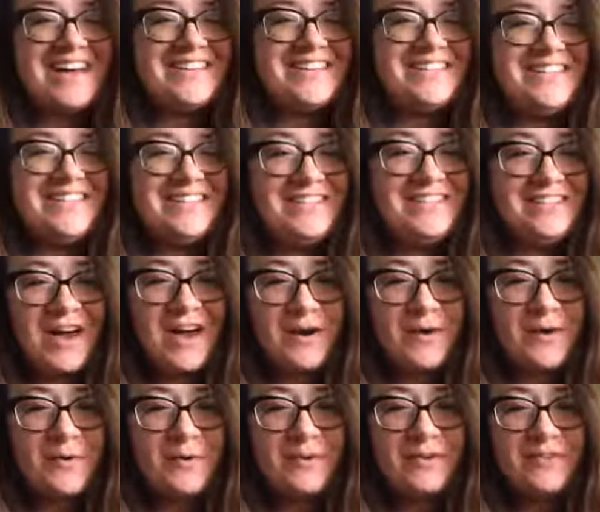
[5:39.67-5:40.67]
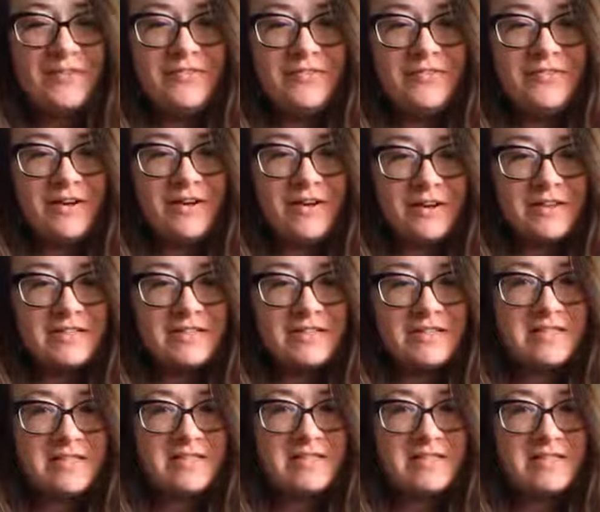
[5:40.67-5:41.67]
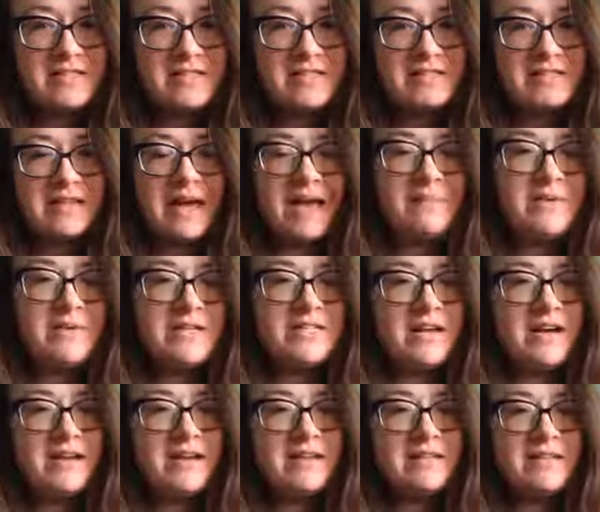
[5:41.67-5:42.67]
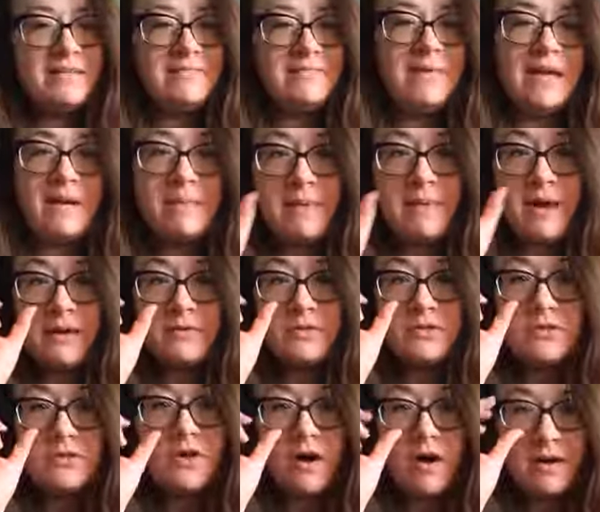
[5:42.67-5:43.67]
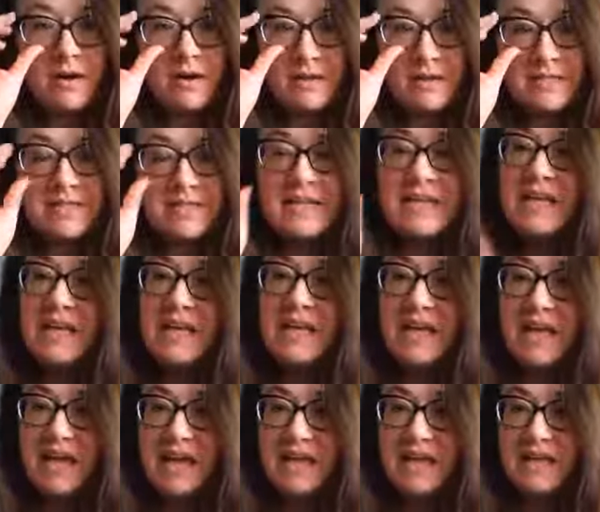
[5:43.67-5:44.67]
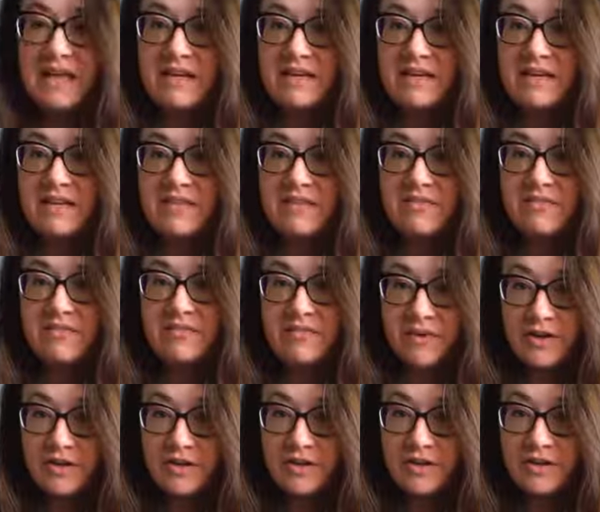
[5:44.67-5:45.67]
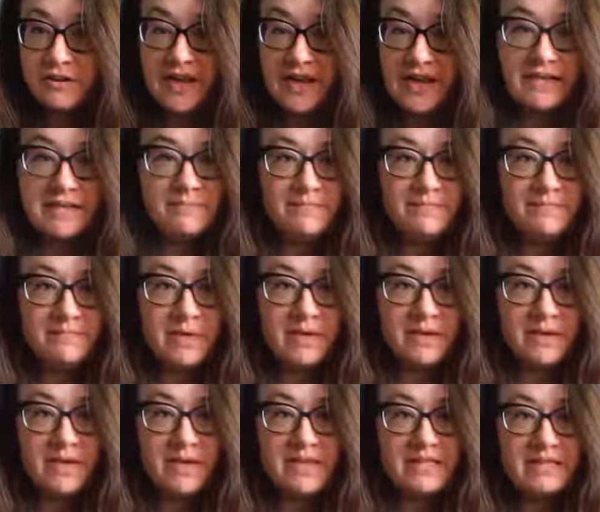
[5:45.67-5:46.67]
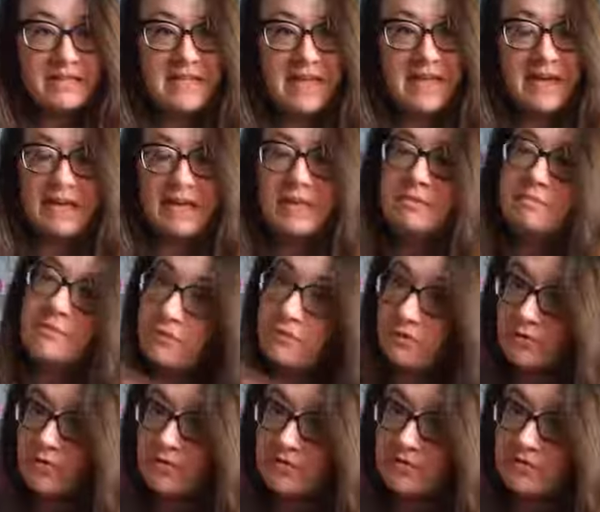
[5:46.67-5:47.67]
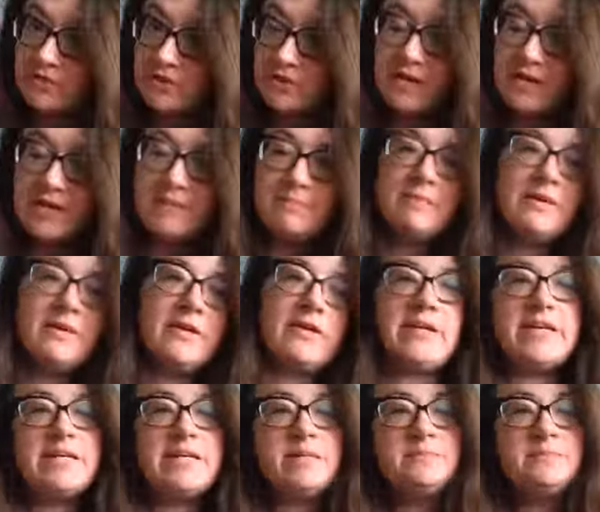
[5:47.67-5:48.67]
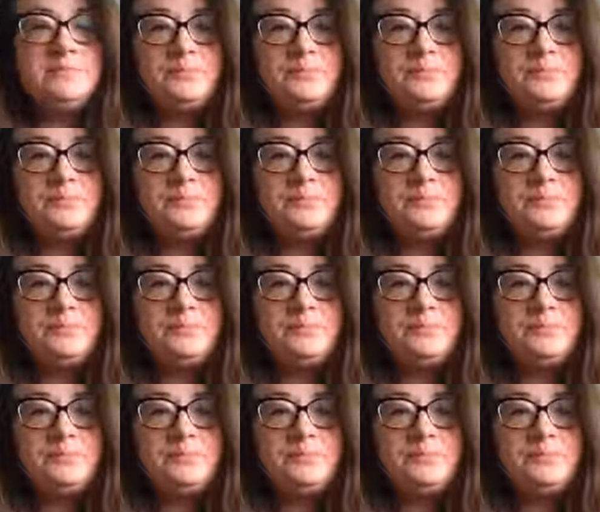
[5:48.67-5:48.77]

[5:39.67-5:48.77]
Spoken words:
So first, I'm going to talk a little bit about dogs in the fur trade period and before the fur trade period.